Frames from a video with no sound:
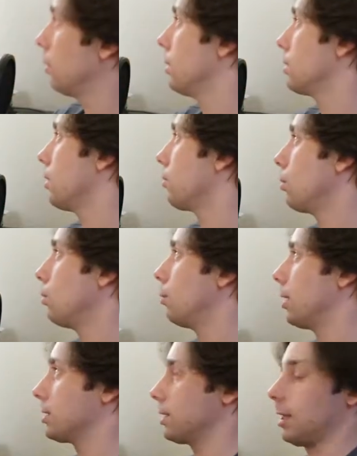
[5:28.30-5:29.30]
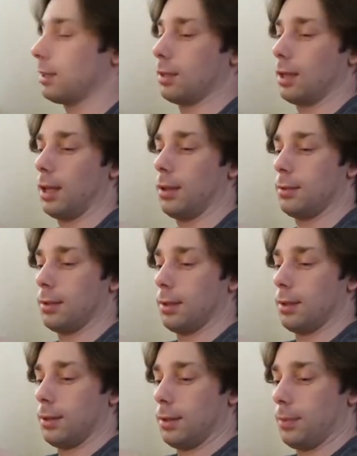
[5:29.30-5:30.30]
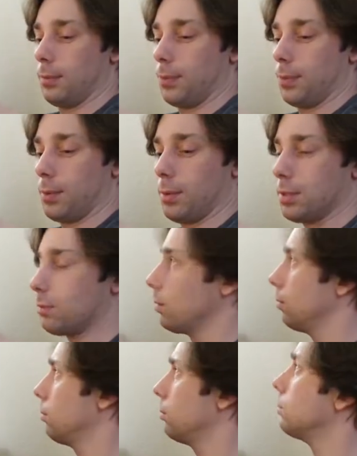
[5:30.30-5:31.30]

Oh, there's no Roomba, so that's okay. Where's Roomba?